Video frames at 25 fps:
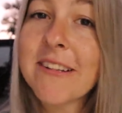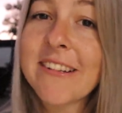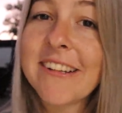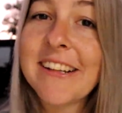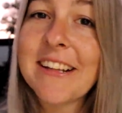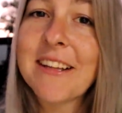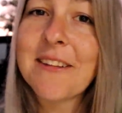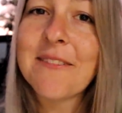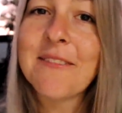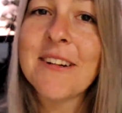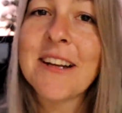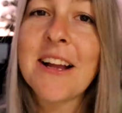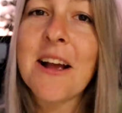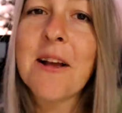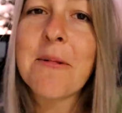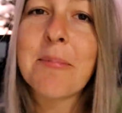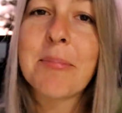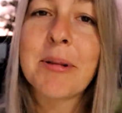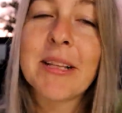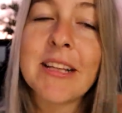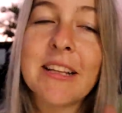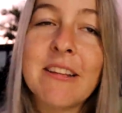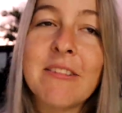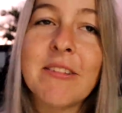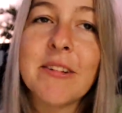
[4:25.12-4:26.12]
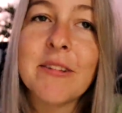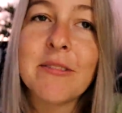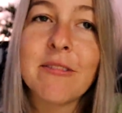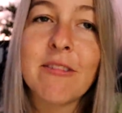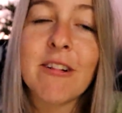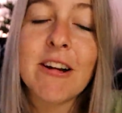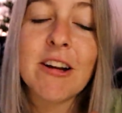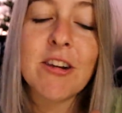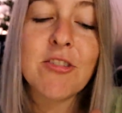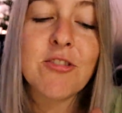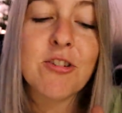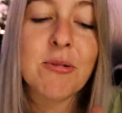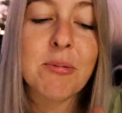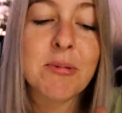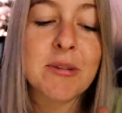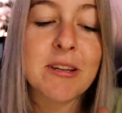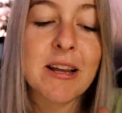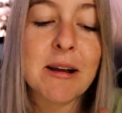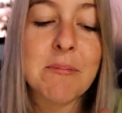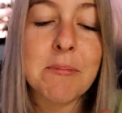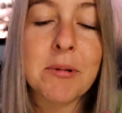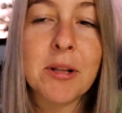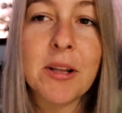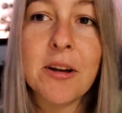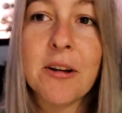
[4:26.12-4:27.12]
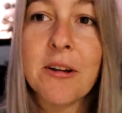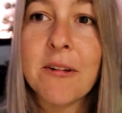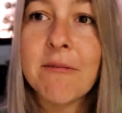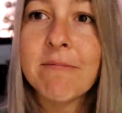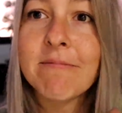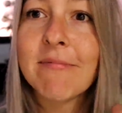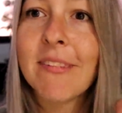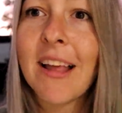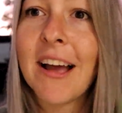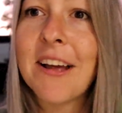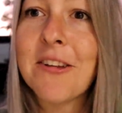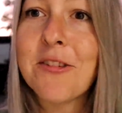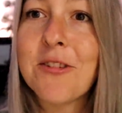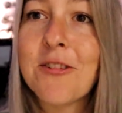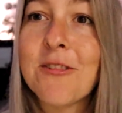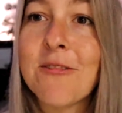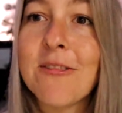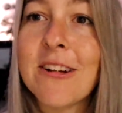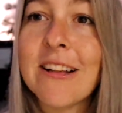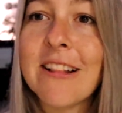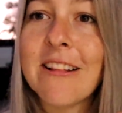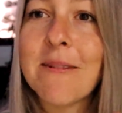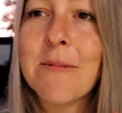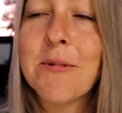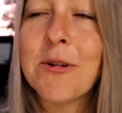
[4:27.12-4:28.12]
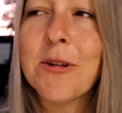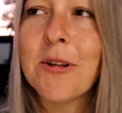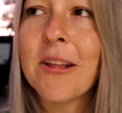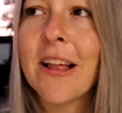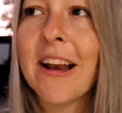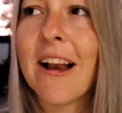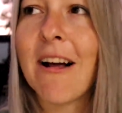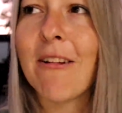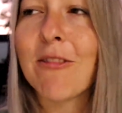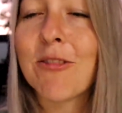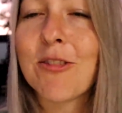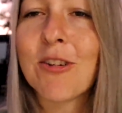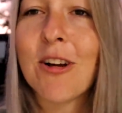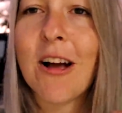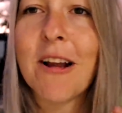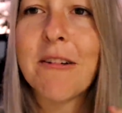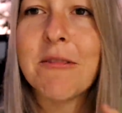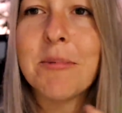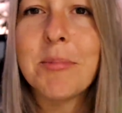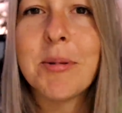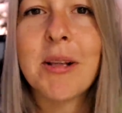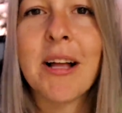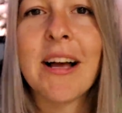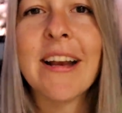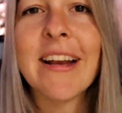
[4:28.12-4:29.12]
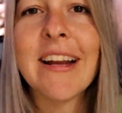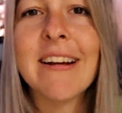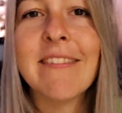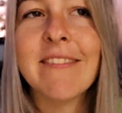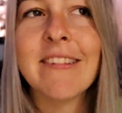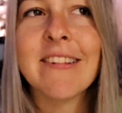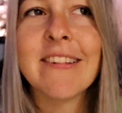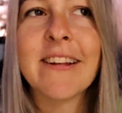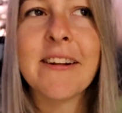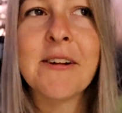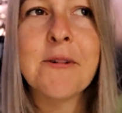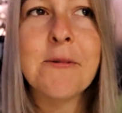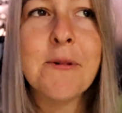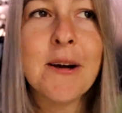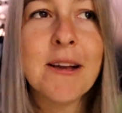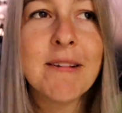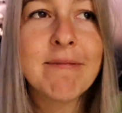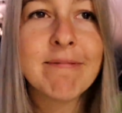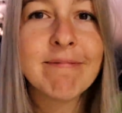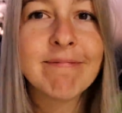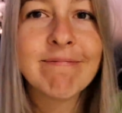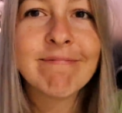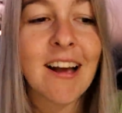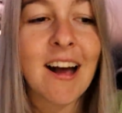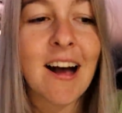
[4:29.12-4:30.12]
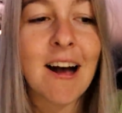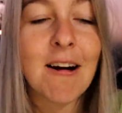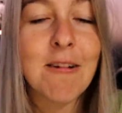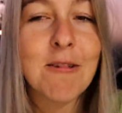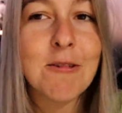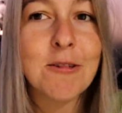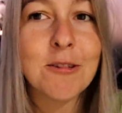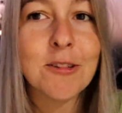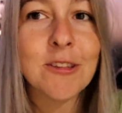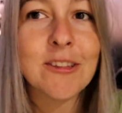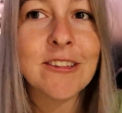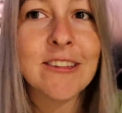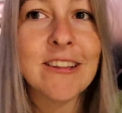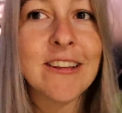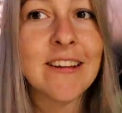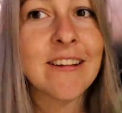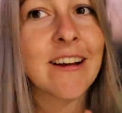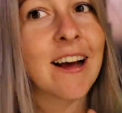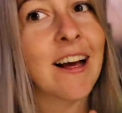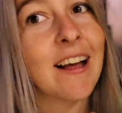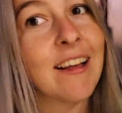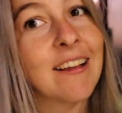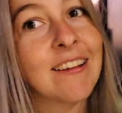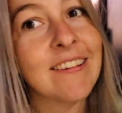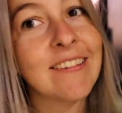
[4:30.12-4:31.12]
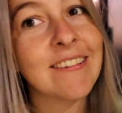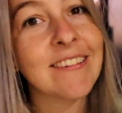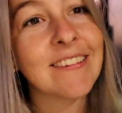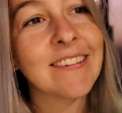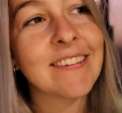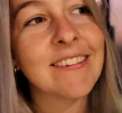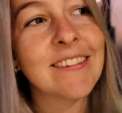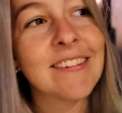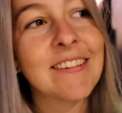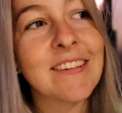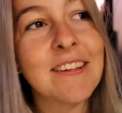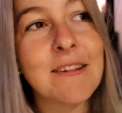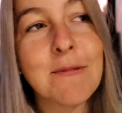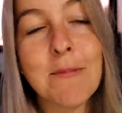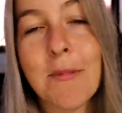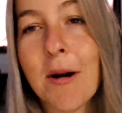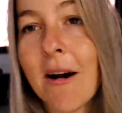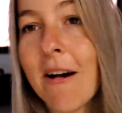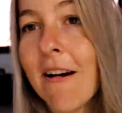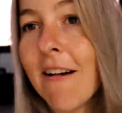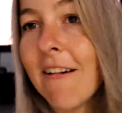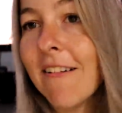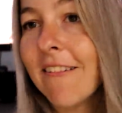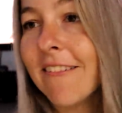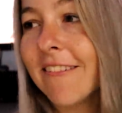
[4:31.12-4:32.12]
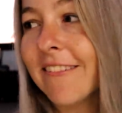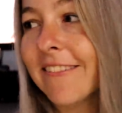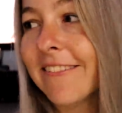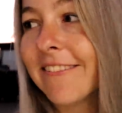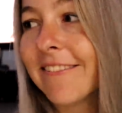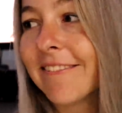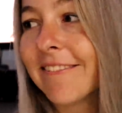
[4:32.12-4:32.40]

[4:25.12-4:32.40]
watching this video, please feel free to drop it down below. I do read them all and I'll try to reply to every single one. I will see you guys tomorrow.